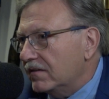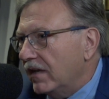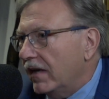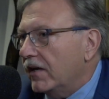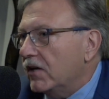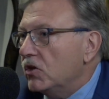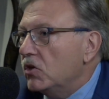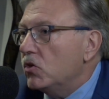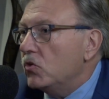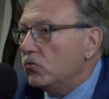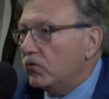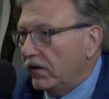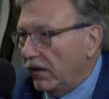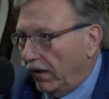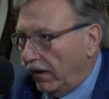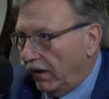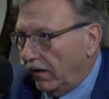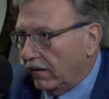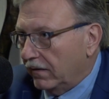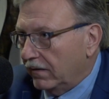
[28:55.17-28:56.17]
that you
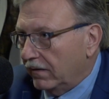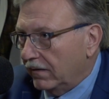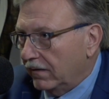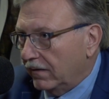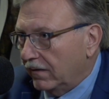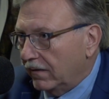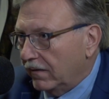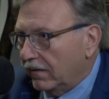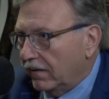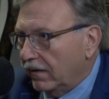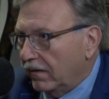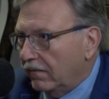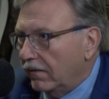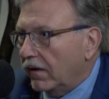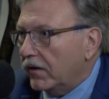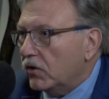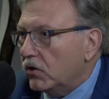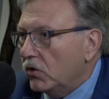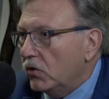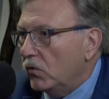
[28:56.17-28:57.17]
did,
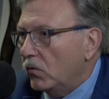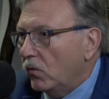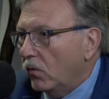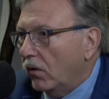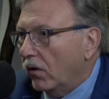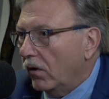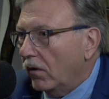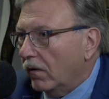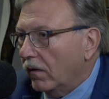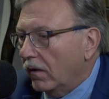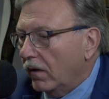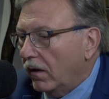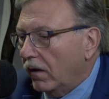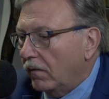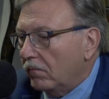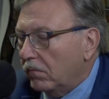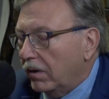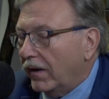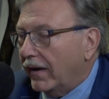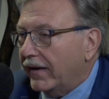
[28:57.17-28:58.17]
that you were
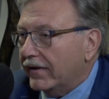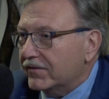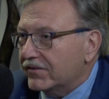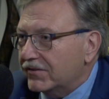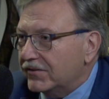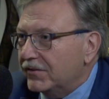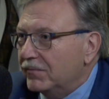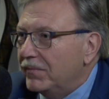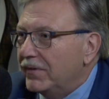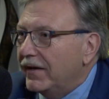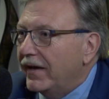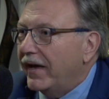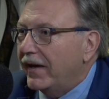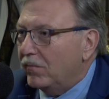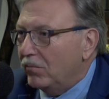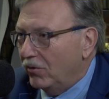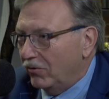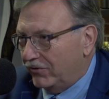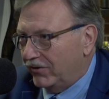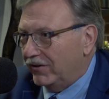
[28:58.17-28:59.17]
blessed to be
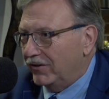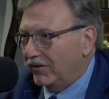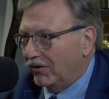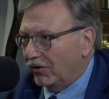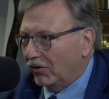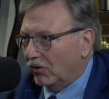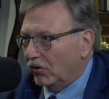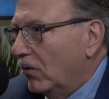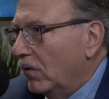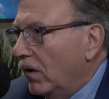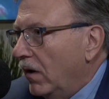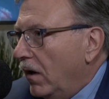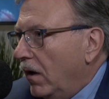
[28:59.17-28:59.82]
able to do,